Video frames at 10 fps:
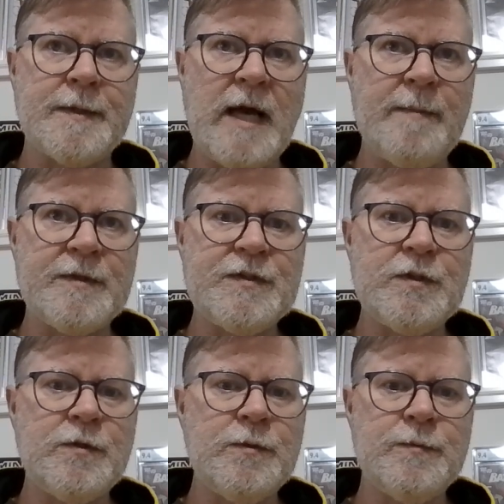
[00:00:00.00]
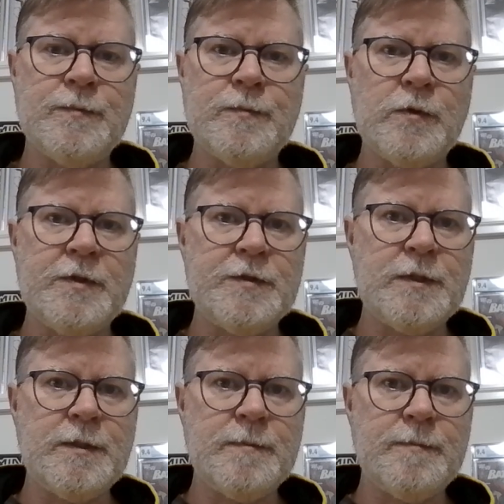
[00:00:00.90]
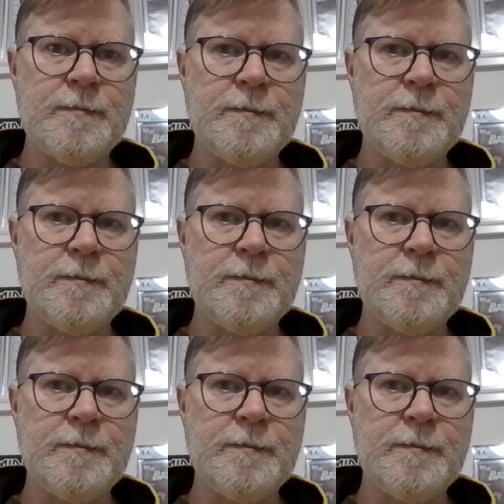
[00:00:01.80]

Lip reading: comics you're looking to